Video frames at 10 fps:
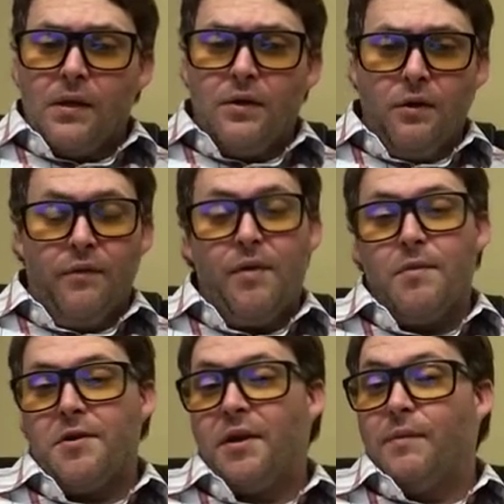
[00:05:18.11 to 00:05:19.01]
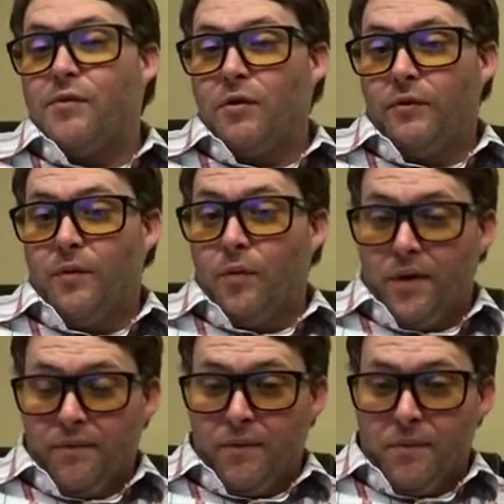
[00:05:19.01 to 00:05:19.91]
2 of them are stepchildren. One
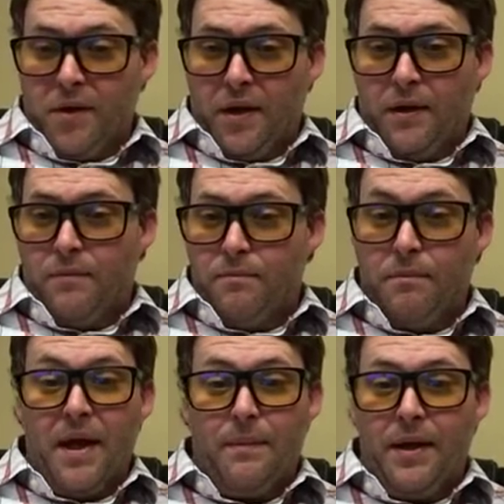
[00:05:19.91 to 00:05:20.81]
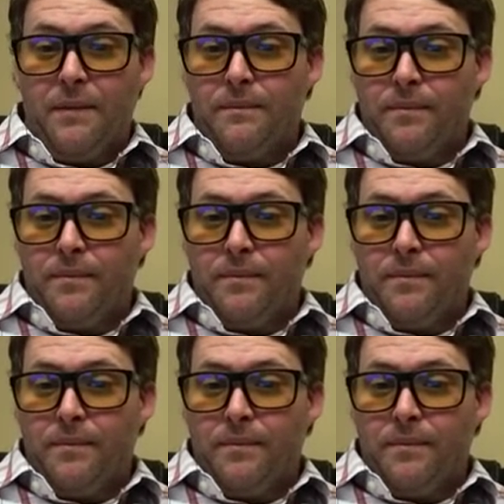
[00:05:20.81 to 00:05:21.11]
of them is a baby,